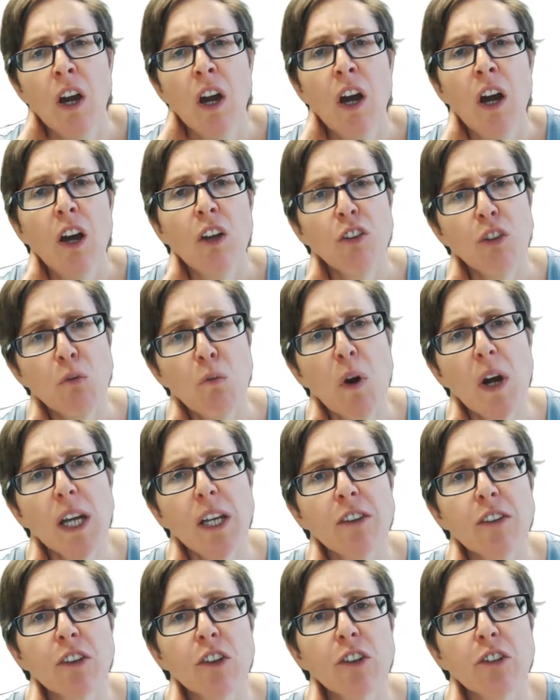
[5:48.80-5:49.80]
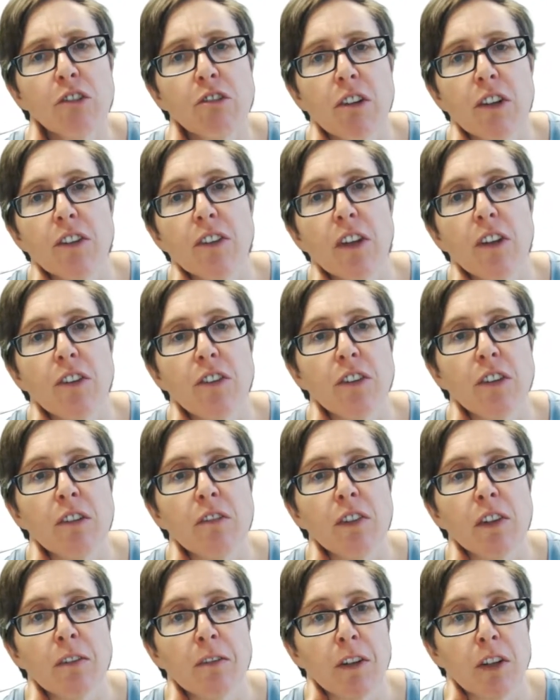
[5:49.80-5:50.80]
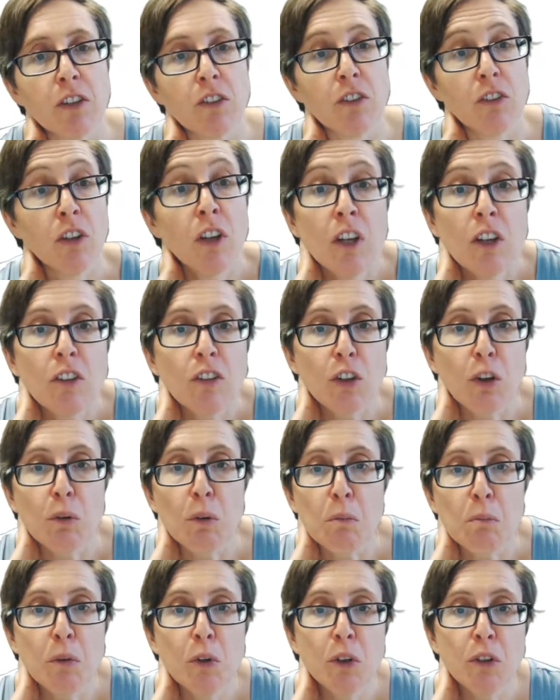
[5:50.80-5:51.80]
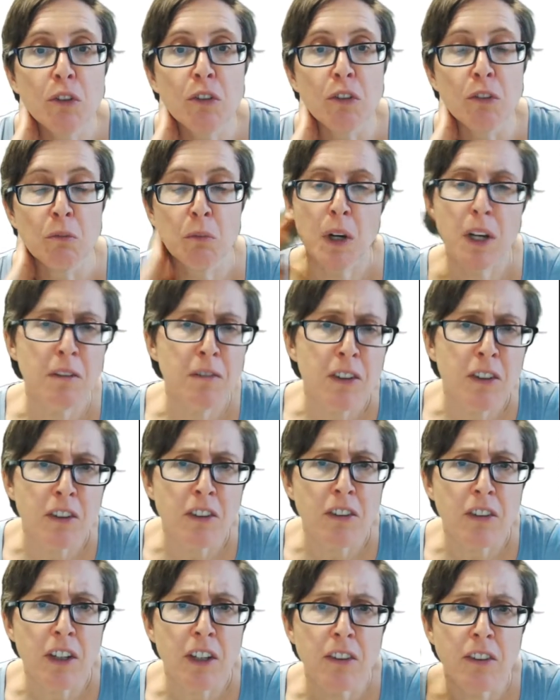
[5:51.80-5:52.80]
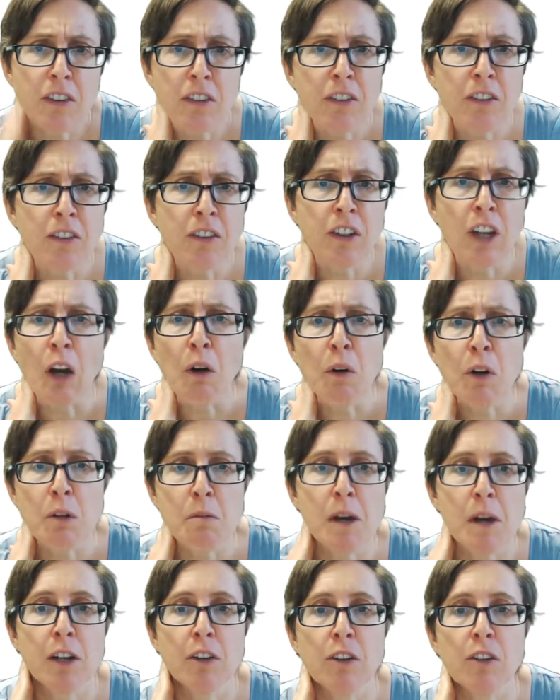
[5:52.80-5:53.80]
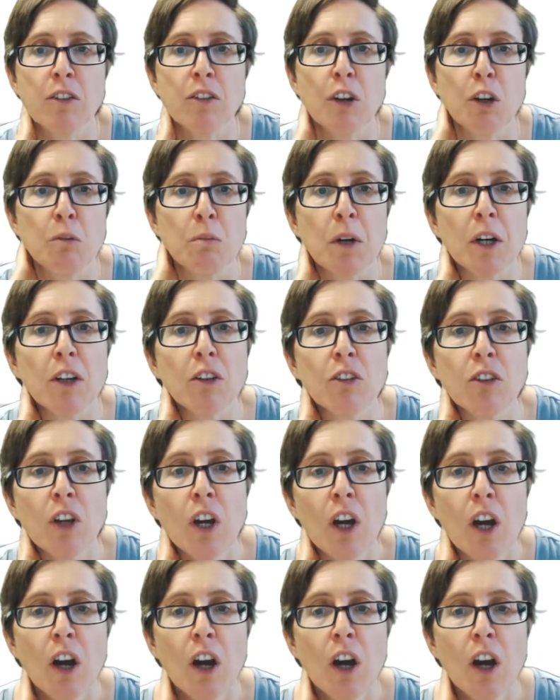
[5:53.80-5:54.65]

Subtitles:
So why is the contrast sensitivity function so important? Why do vision scientists go on about it so much?